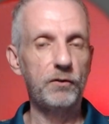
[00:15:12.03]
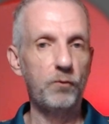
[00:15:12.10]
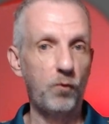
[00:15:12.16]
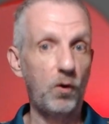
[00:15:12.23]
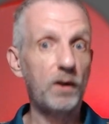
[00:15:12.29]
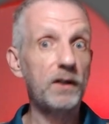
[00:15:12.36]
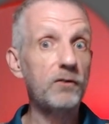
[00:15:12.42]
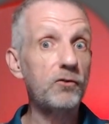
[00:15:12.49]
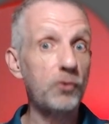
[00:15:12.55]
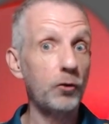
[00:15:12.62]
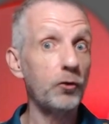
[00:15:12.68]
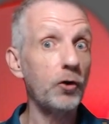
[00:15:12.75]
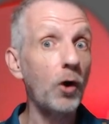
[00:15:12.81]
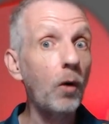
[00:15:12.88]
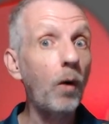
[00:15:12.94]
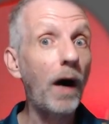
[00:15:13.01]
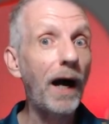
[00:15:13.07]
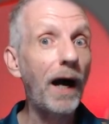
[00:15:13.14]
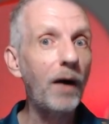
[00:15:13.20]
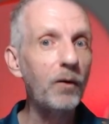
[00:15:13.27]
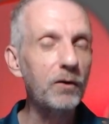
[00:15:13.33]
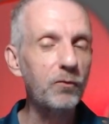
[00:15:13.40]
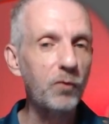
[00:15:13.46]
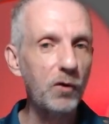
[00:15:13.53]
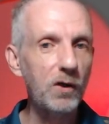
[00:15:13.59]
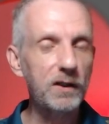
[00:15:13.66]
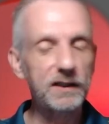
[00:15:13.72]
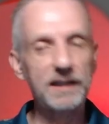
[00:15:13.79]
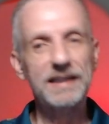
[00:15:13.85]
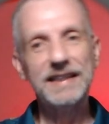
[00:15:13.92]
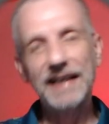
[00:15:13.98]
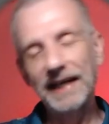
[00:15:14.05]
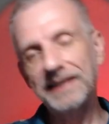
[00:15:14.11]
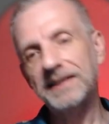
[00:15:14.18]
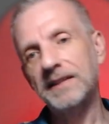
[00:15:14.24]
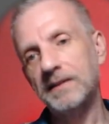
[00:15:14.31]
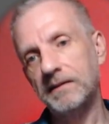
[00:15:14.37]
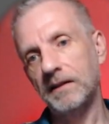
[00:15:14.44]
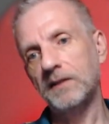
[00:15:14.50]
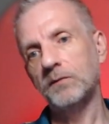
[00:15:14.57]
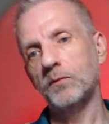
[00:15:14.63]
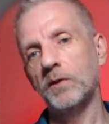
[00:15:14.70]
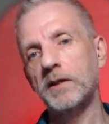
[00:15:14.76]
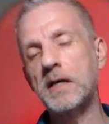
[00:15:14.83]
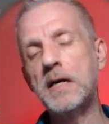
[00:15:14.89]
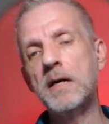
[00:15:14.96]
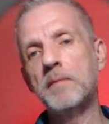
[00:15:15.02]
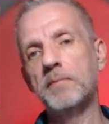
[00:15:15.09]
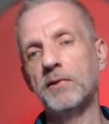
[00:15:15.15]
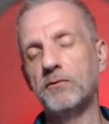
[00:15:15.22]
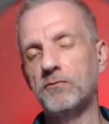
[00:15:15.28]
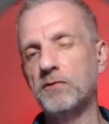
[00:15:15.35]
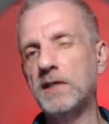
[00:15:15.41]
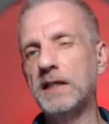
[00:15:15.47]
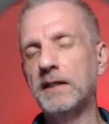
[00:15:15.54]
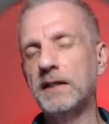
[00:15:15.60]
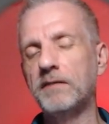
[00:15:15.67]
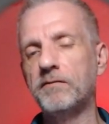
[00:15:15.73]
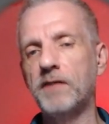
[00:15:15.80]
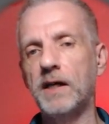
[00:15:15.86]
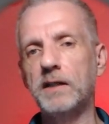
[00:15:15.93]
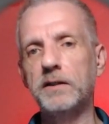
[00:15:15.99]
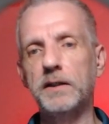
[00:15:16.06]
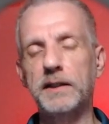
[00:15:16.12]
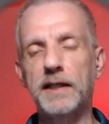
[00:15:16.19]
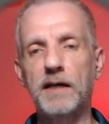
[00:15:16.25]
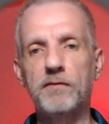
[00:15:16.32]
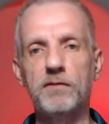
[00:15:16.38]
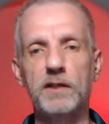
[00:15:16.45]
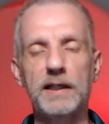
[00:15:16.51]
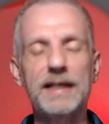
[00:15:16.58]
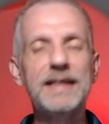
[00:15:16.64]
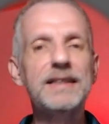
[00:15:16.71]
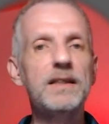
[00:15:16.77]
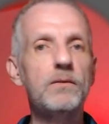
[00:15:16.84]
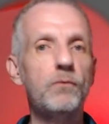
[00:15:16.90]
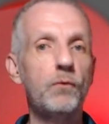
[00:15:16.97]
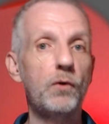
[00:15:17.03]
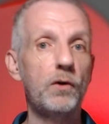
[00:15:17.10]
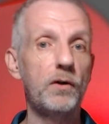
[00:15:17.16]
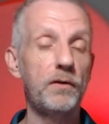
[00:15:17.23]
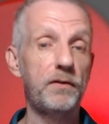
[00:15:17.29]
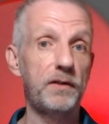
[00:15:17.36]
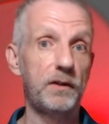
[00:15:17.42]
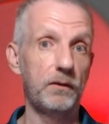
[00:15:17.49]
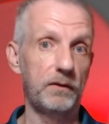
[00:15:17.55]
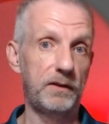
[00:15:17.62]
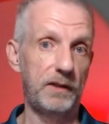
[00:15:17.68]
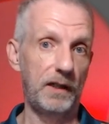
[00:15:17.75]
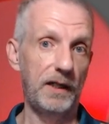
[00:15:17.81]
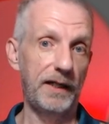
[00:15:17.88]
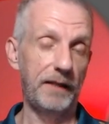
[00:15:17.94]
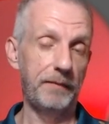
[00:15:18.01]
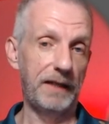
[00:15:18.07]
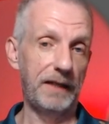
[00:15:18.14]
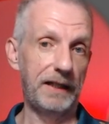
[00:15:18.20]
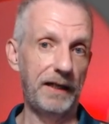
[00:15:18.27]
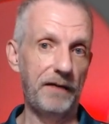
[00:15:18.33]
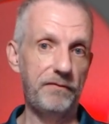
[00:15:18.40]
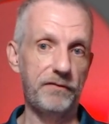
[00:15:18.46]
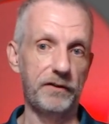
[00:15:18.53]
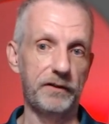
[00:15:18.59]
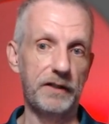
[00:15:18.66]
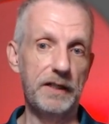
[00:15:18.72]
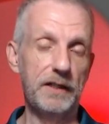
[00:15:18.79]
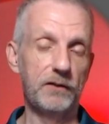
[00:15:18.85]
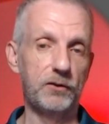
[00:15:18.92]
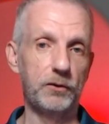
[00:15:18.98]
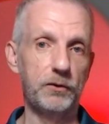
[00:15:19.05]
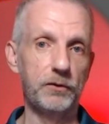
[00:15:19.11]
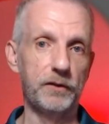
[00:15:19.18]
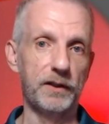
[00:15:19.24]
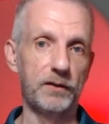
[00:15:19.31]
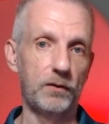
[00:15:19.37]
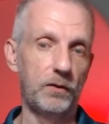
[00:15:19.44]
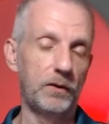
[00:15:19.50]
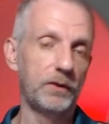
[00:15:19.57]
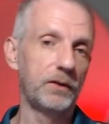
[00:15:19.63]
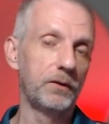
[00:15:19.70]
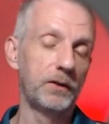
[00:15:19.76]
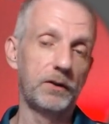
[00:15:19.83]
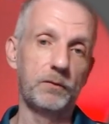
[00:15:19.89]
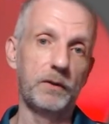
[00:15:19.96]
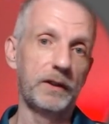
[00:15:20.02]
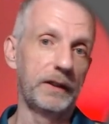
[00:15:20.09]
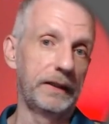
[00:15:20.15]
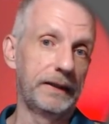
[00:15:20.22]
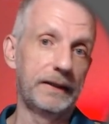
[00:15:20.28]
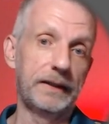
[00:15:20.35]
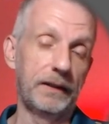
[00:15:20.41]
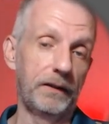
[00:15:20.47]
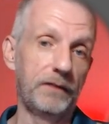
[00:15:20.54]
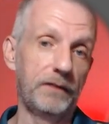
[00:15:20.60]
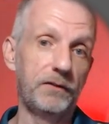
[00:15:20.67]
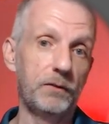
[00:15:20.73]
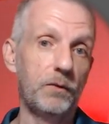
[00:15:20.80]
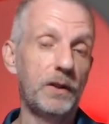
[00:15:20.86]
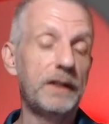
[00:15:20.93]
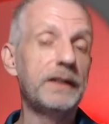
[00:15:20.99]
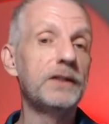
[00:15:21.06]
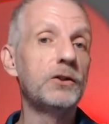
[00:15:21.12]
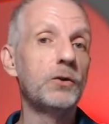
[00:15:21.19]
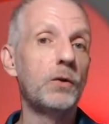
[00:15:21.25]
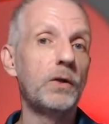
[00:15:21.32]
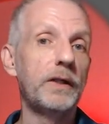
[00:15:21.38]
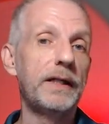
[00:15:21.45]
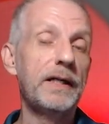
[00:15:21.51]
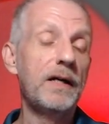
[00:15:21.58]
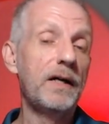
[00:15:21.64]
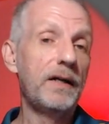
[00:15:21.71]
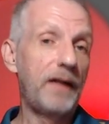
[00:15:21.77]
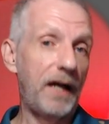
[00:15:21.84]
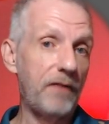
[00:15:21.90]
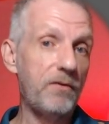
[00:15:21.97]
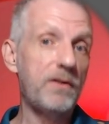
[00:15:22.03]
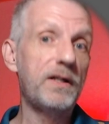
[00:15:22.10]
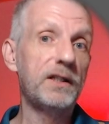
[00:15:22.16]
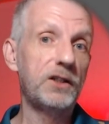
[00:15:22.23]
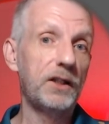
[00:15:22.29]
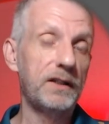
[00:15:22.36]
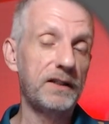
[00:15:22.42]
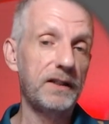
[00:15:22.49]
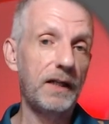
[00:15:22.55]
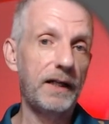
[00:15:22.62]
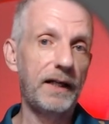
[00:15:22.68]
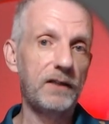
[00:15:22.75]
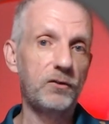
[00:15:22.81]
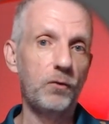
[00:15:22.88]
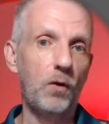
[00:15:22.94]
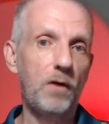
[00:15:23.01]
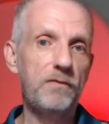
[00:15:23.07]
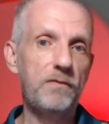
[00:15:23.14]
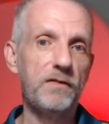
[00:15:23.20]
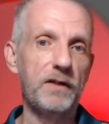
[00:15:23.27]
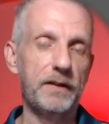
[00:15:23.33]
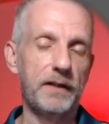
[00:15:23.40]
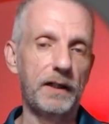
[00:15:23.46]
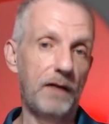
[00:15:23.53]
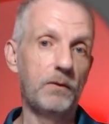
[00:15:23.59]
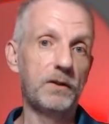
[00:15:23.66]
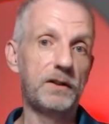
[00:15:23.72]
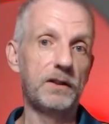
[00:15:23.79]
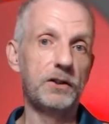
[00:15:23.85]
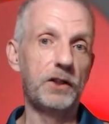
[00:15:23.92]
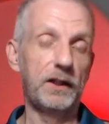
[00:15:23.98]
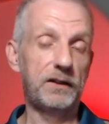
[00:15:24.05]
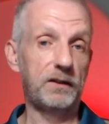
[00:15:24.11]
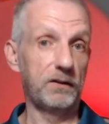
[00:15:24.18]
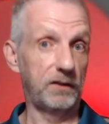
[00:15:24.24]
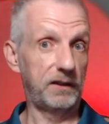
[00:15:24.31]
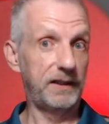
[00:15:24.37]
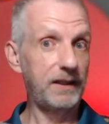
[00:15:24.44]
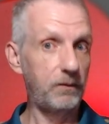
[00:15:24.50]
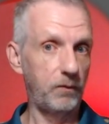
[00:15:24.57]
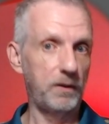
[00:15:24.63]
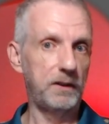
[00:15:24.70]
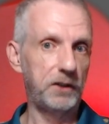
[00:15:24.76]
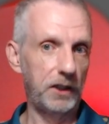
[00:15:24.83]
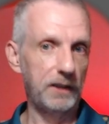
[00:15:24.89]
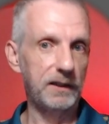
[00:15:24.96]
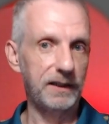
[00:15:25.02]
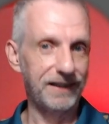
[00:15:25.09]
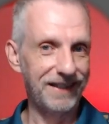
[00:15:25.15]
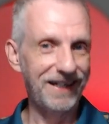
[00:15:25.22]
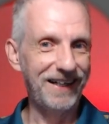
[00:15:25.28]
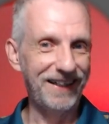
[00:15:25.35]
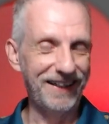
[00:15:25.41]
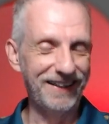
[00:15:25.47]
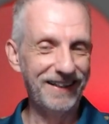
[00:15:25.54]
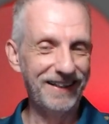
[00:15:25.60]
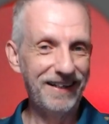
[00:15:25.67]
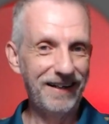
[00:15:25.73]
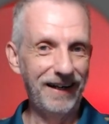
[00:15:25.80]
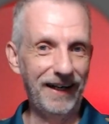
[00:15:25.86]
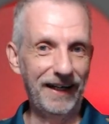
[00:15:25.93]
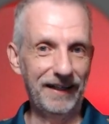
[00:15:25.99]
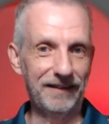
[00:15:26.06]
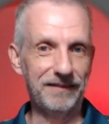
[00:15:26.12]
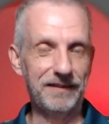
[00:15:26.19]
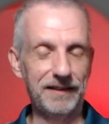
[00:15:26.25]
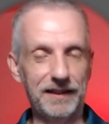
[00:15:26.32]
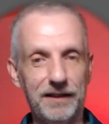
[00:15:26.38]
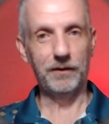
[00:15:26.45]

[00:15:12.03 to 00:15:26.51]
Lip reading: you wanted to know how it works, and yes, it does work, but really evaluate carefully, is it worth your time and effort to do this? Or do you just want to, you know, if you want to enjoy everything Genesis 9 has to offer, then I would suggest stick with Genesis 9 and, you